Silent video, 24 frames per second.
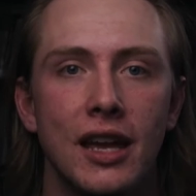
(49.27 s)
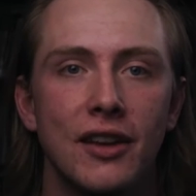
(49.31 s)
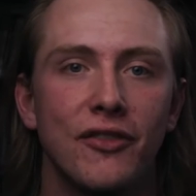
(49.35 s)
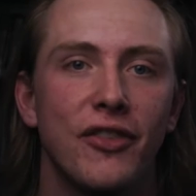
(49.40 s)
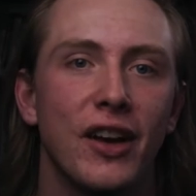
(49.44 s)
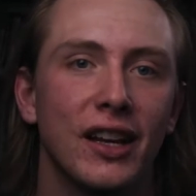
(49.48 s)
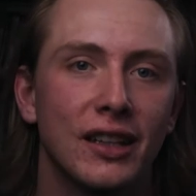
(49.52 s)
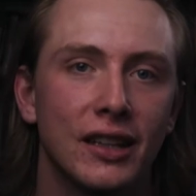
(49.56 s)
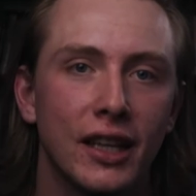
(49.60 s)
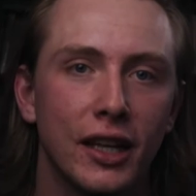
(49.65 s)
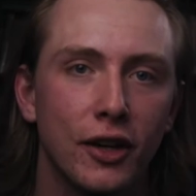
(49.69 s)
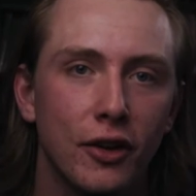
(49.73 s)
In
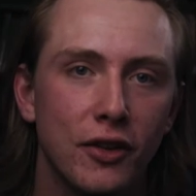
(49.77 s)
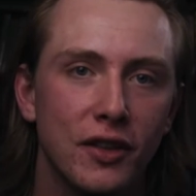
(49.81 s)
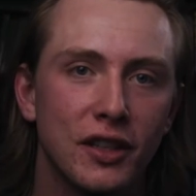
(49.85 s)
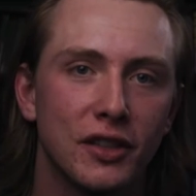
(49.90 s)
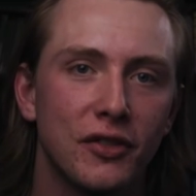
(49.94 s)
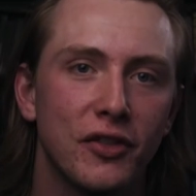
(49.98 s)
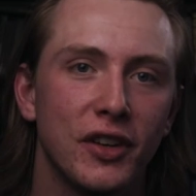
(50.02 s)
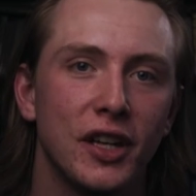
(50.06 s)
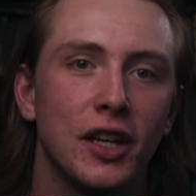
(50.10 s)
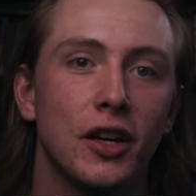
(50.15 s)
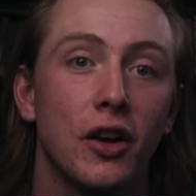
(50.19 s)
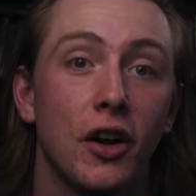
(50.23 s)
fact, later in
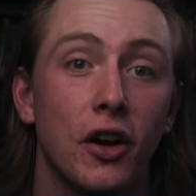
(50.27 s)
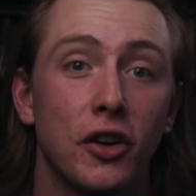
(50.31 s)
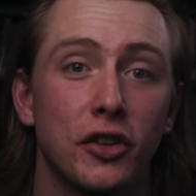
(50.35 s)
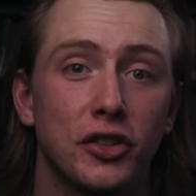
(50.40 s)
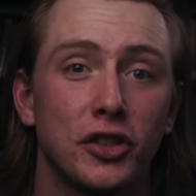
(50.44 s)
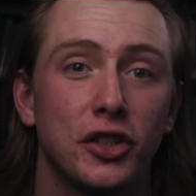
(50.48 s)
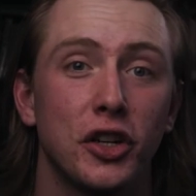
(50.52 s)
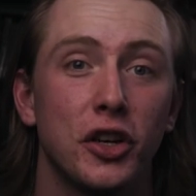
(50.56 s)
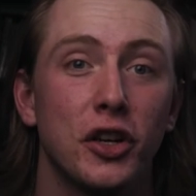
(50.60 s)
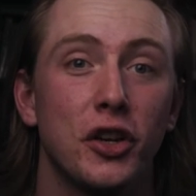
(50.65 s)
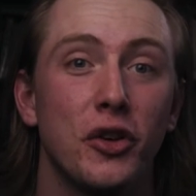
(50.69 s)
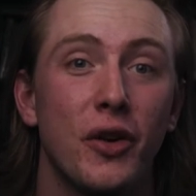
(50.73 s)
this video, I'll
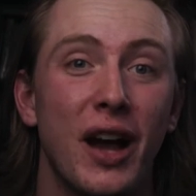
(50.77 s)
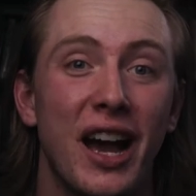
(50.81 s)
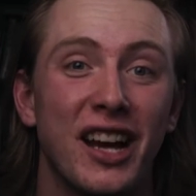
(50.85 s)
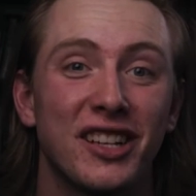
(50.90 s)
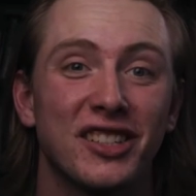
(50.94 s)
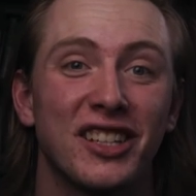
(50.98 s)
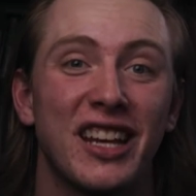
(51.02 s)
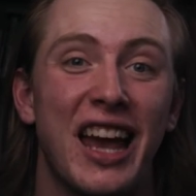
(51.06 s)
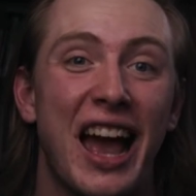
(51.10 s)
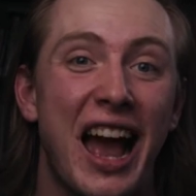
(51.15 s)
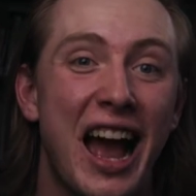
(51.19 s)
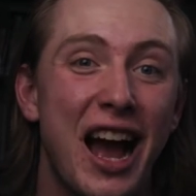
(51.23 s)
show you
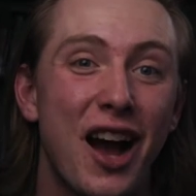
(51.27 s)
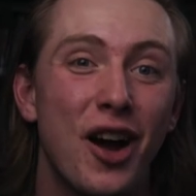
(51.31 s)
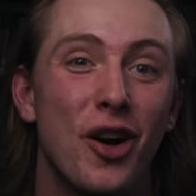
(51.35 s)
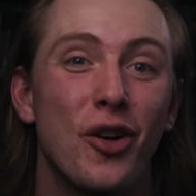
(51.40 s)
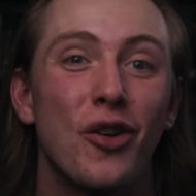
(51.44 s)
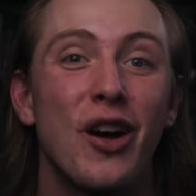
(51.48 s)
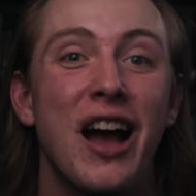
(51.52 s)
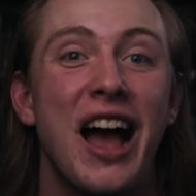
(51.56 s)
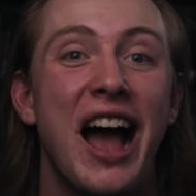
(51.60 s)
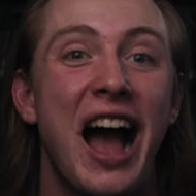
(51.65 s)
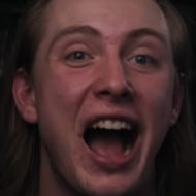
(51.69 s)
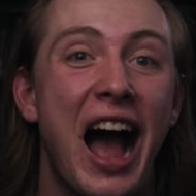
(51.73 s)
actually
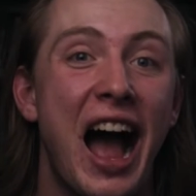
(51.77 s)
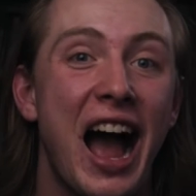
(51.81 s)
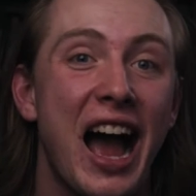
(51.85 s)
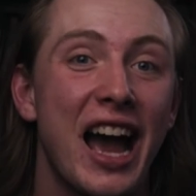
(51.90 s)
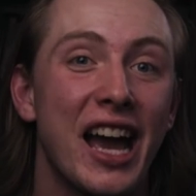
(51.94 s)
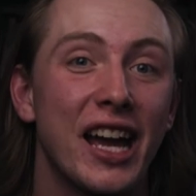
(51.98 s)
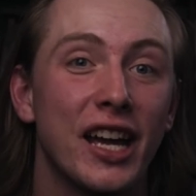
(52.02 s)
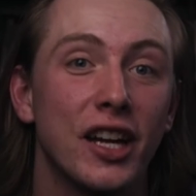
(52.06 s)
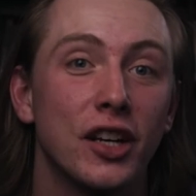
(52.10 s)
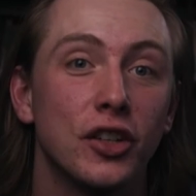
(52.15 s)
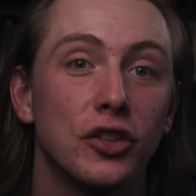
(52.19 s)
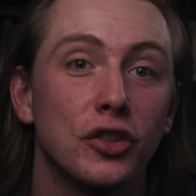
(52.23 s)
how
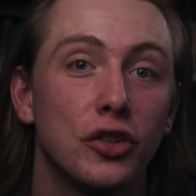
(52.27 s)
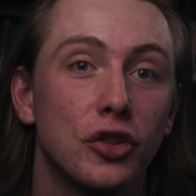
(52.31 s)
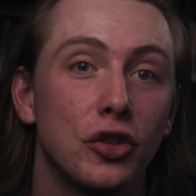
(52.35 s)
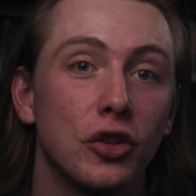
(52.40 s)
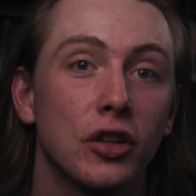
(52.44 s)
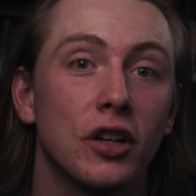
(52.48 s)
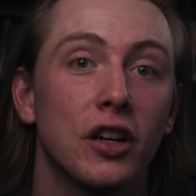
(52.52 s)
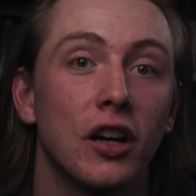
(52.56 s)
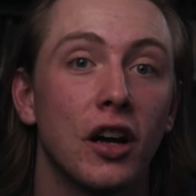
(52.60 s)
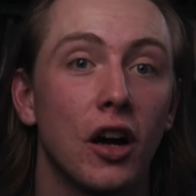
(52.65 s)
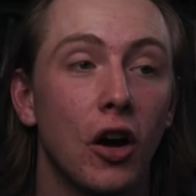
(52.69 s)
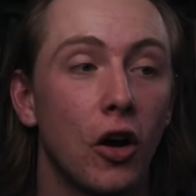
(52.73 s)
I
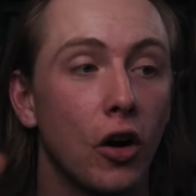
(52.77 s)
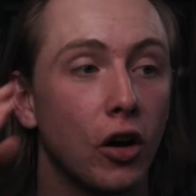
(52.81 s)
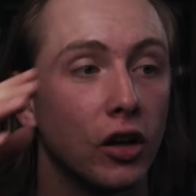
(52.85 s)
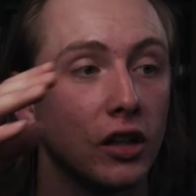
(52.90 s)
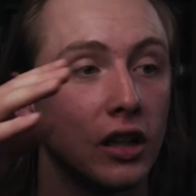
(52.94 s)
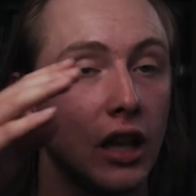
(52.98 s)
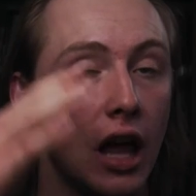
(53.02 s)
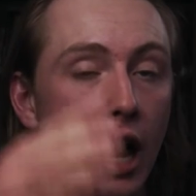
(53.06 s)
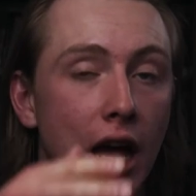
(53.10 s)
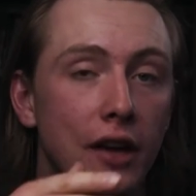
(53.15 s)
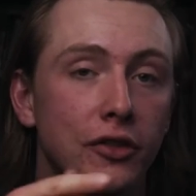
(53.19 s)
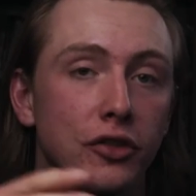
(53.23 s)
took our
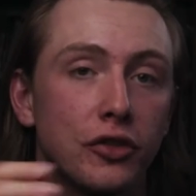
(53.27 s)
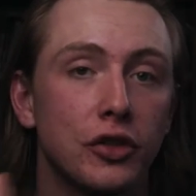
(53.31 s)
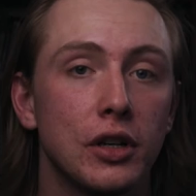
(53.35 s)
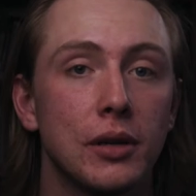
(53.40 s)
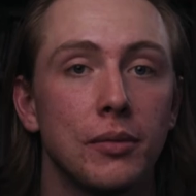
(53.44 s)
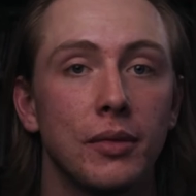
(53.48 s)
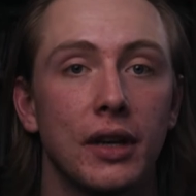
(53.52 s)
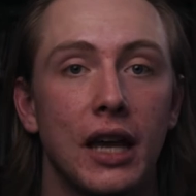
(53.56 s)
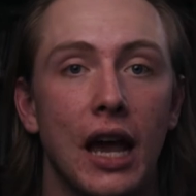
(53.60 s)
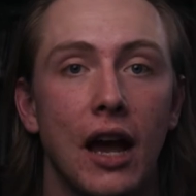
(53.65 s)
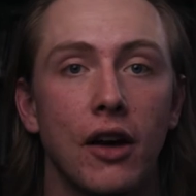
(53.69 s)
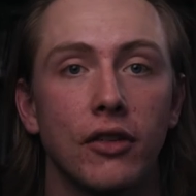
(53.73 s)
live
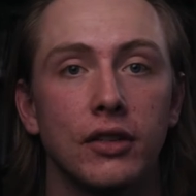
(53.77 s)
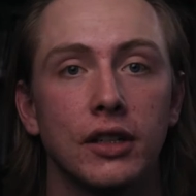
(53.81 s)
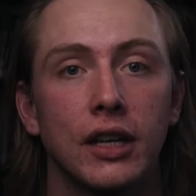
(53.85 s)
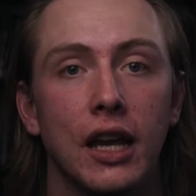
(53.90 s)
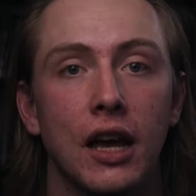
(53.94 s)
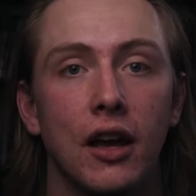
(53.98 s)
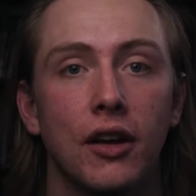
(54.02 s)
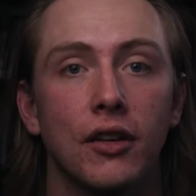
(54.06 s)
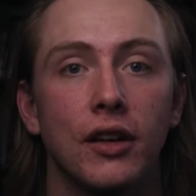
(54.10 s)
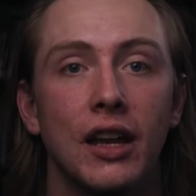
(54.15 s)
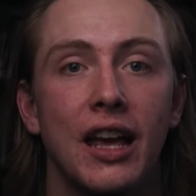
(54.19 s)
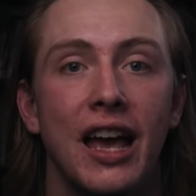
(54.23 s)
stream
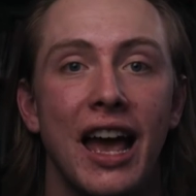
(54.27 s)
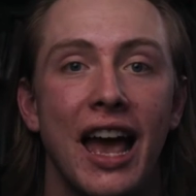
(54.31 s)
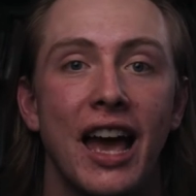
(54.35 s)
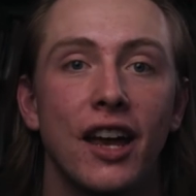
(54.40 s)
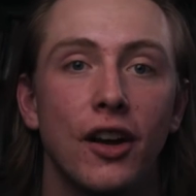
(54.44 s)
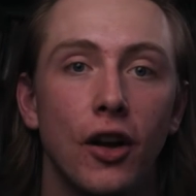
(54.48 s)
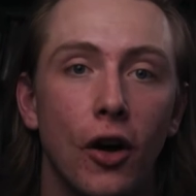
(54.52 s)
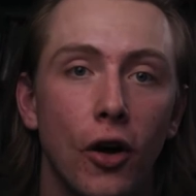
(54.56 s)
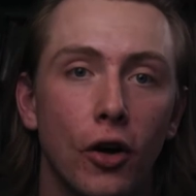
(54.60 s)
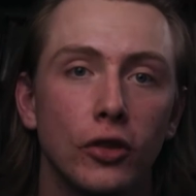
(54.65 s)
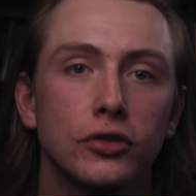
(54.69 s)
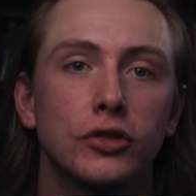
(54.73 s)
countdown
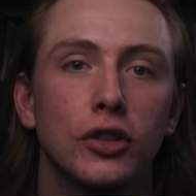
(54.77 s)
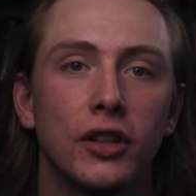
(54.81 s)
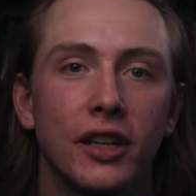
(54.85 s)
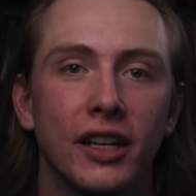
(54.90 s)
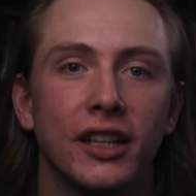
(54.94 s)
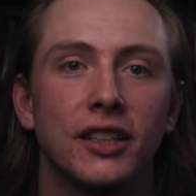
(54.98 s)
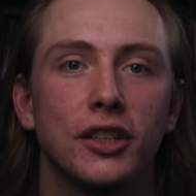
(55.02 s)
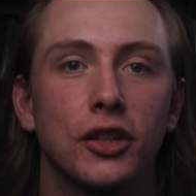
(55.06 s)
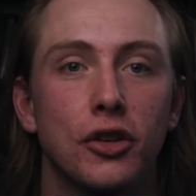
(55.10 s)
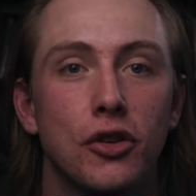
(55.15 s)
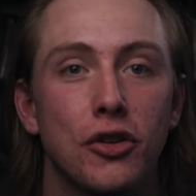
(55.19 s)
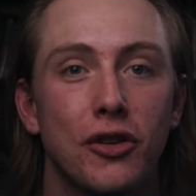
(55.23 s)
and altered
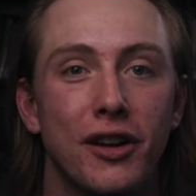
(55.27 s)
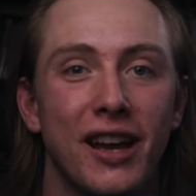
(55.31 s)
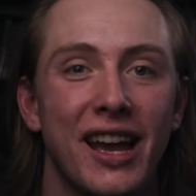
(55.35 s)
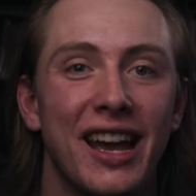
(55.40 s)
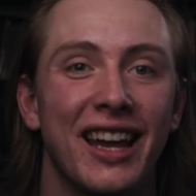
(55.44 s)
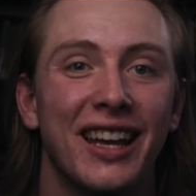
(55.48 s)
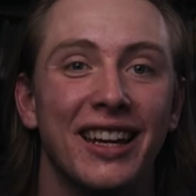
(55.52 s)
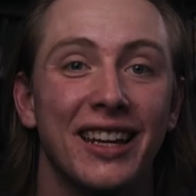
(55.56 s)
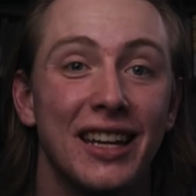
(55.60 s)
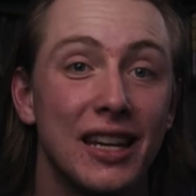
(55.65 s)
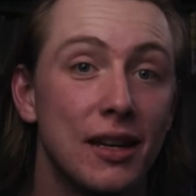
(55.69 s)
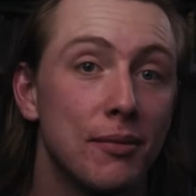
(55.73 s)
it to
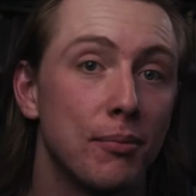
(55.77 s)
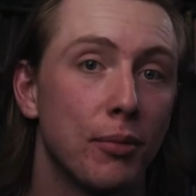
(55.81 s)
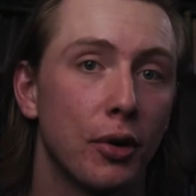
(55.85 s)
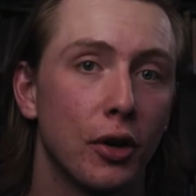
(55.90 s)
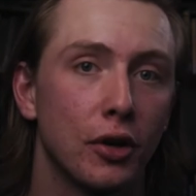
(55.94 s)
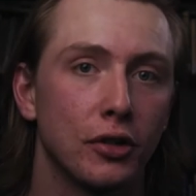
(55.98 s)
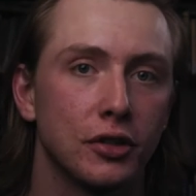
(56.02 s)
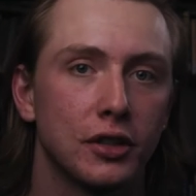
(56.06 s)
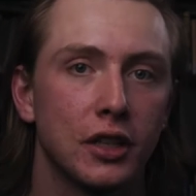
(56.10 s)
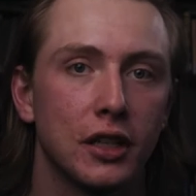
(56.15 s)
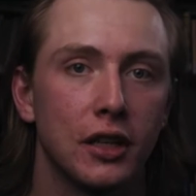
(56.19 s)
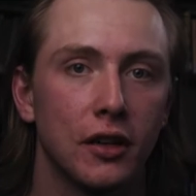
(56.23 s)
create an
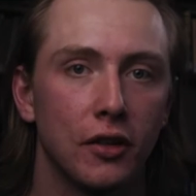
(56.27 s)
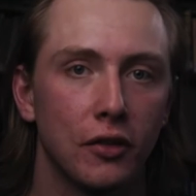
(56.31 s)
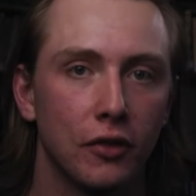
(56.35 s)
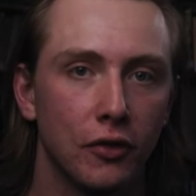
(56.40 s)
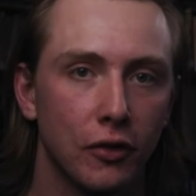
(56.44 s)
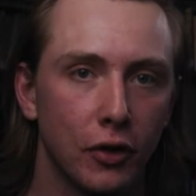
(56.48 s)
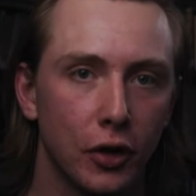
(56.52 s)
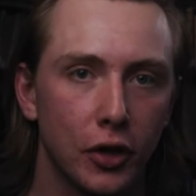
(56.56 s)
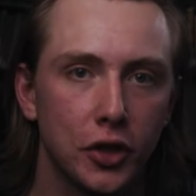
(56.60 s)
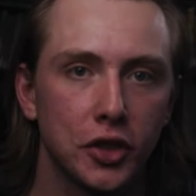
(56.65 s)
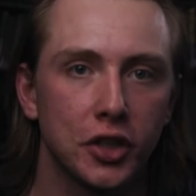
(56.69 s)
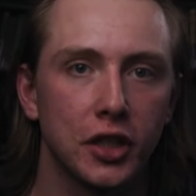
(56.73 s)
in-person
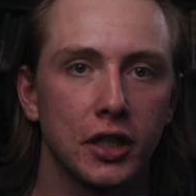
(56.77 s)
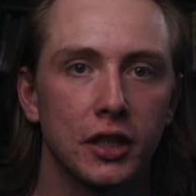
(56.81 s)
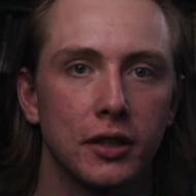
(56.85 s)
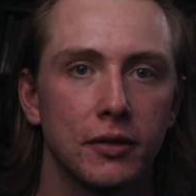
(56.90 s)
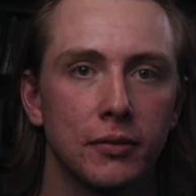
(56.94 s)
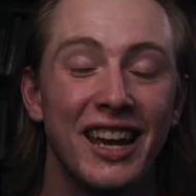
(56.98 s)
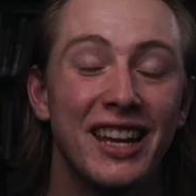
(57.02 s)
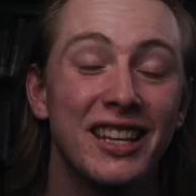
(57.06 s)
version.